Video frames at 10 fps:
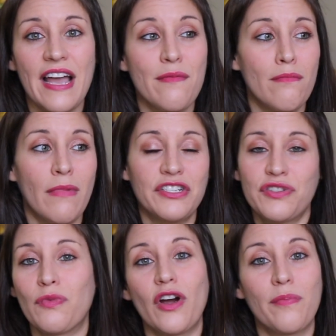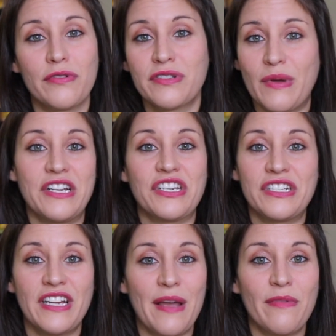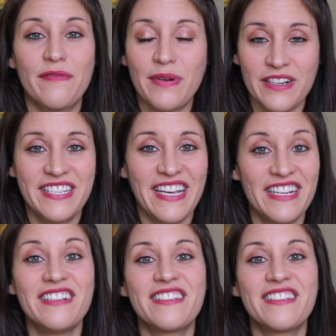I am much more a Persuasion type of person,